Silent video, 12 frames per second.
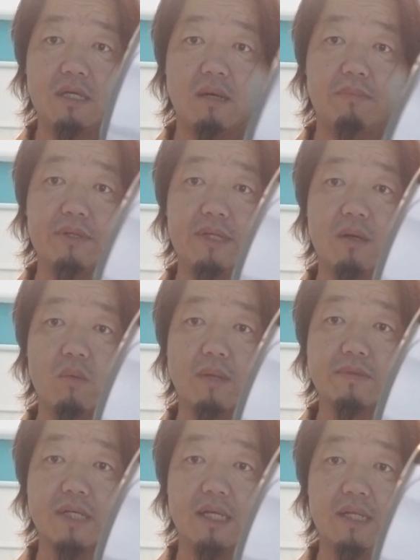I'll put their
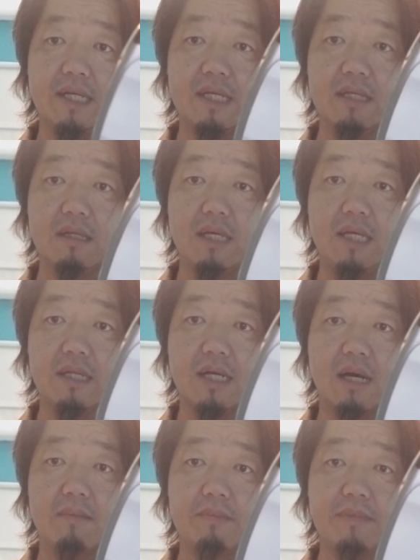website link in the in the
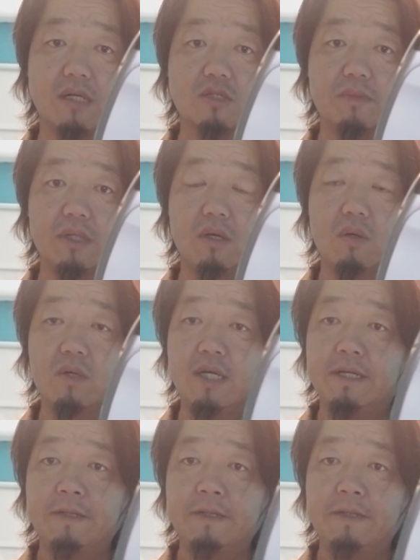comment box below.